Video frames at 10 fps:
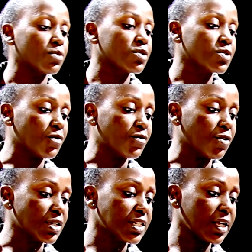So
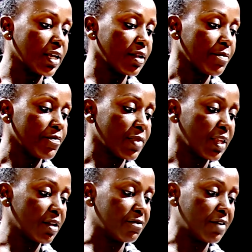14
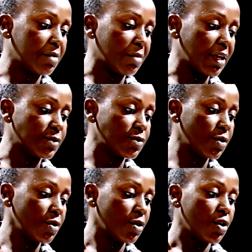divided by
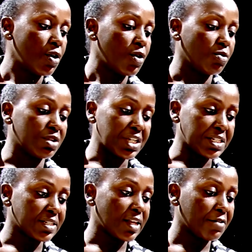2, which
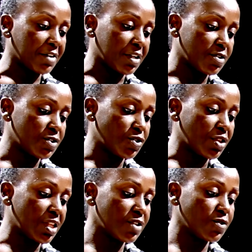is 7. So
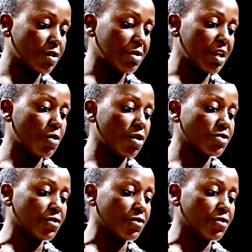this will be equal